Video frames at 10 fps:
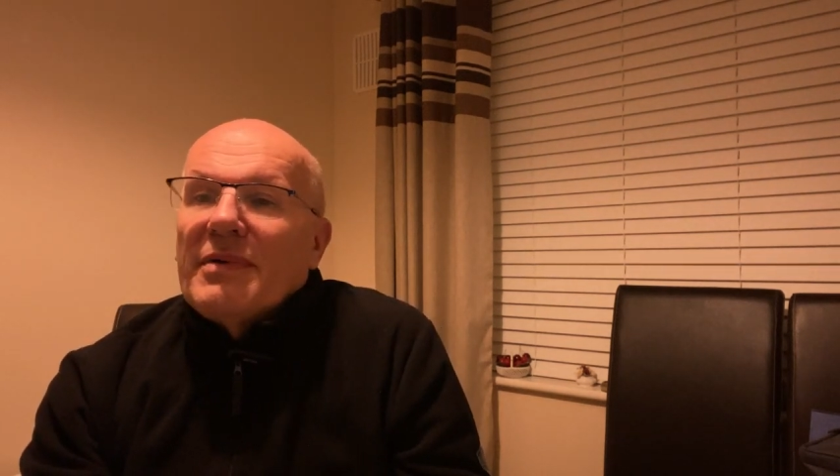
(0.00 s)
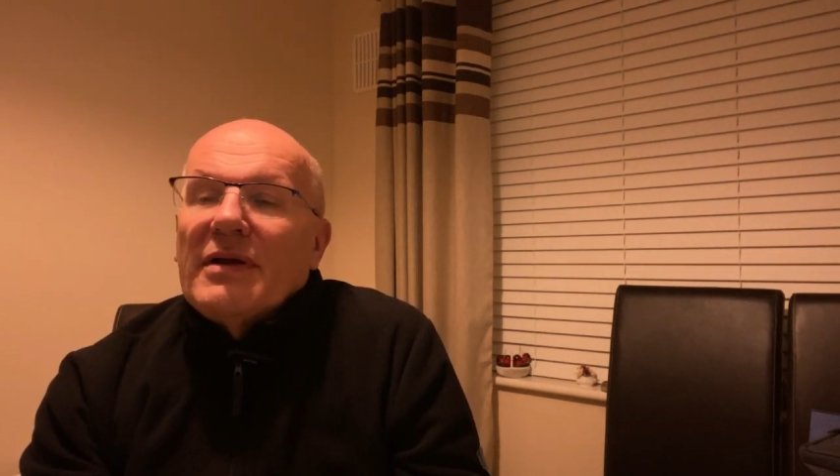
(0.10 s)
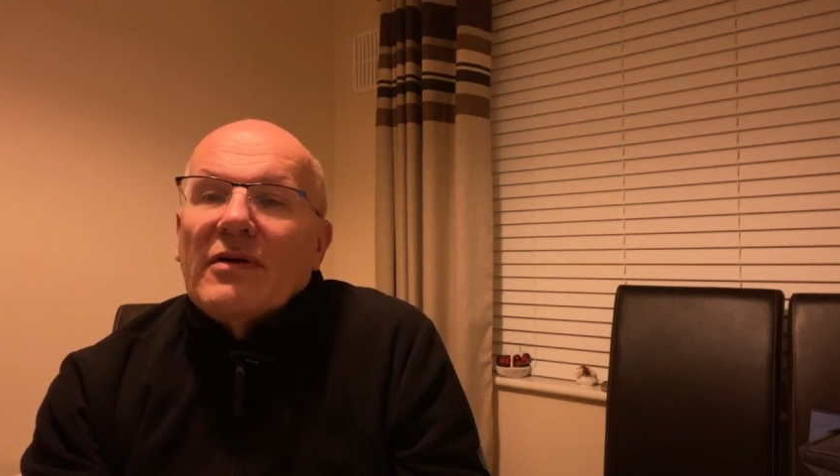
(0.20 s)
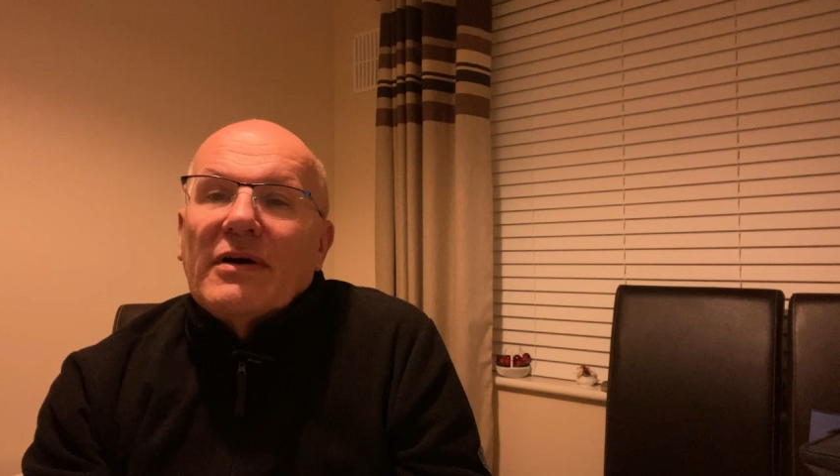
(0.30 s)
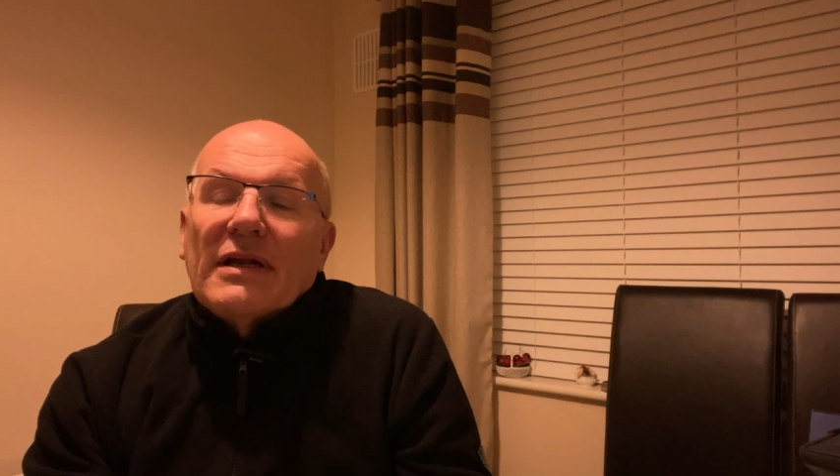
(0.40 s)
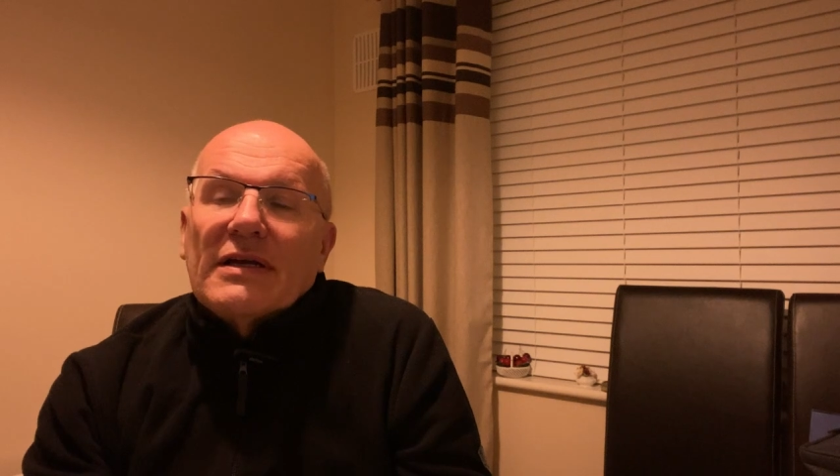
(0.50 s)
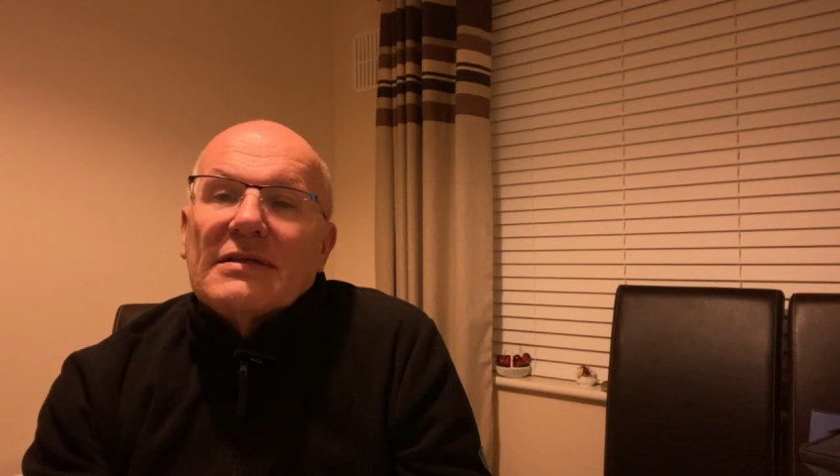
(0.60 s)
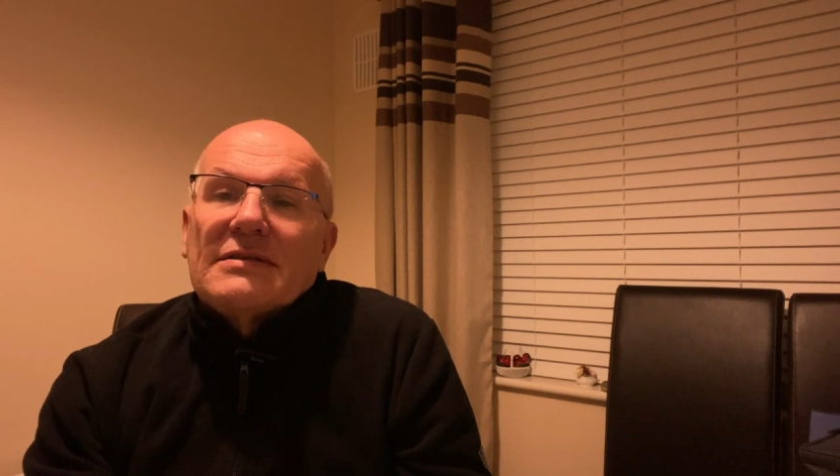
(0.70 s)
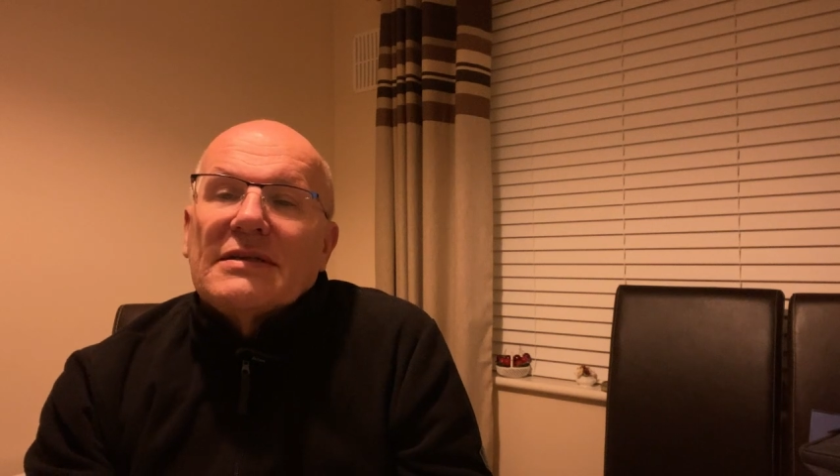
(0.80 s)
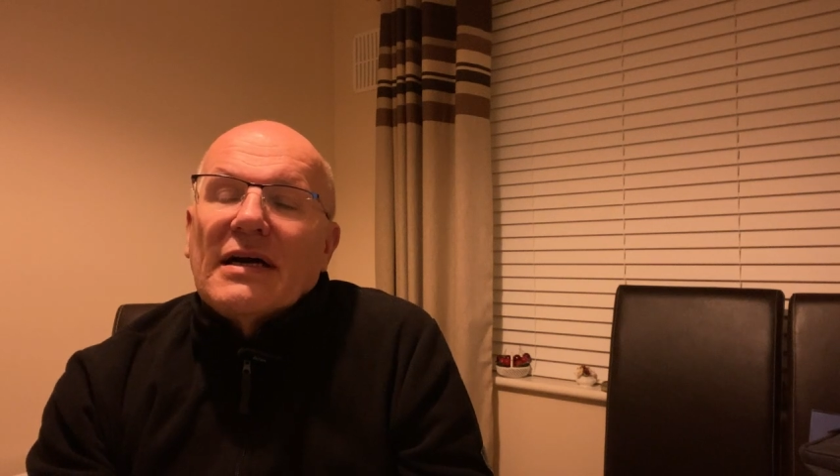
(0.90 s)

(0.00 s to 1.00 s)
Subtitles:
be looking at